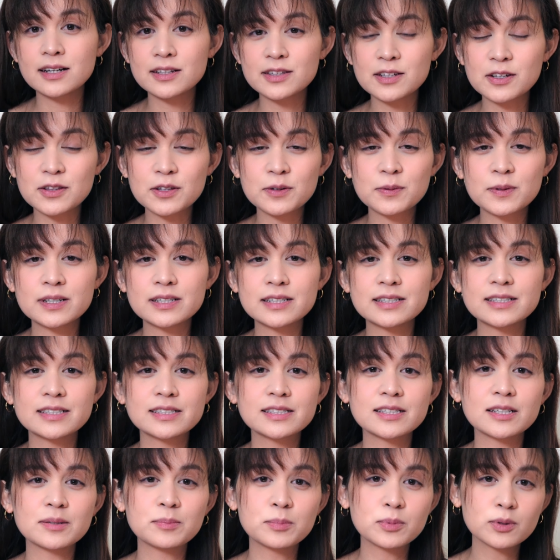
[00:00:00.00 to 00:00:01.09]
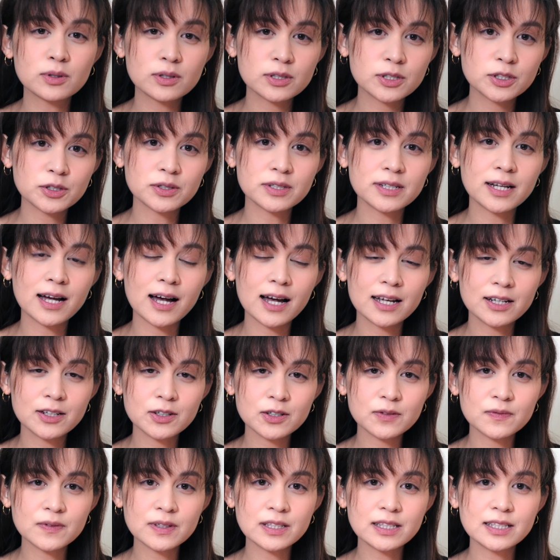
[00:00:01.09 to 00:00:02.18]
Another one is the Bukchon Hanok
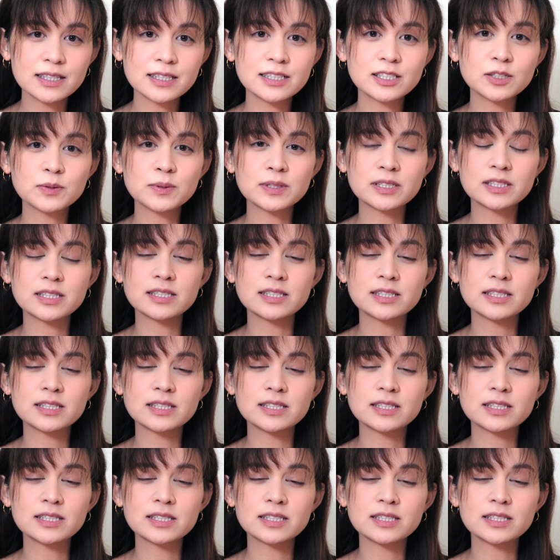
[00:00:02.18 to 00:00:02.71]
Village, which